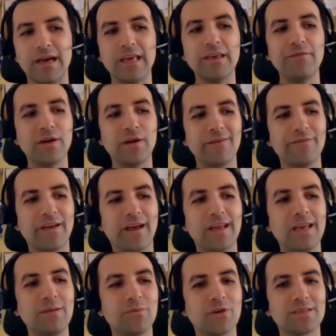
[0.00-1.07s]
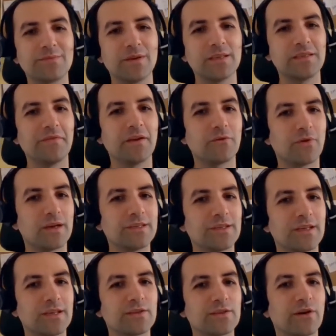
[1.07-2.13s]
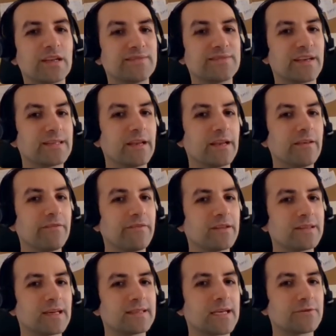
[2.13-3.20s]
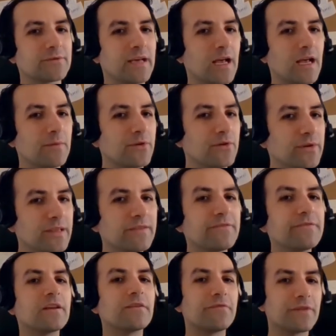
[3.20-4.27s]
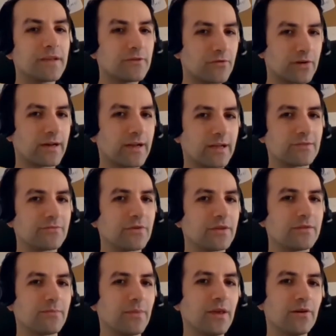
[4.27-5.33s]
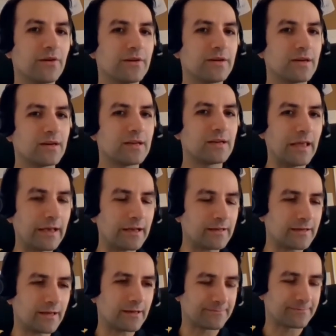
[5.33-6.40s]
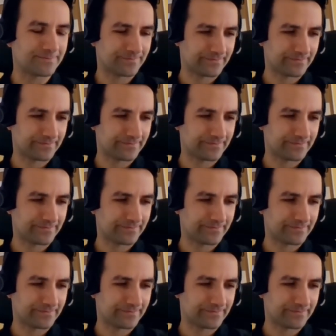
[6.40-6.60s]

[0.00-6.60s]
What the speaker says: If you have any more specific questions, or if there's anything that I could help you with, feel free to connect with me on LinkedIn.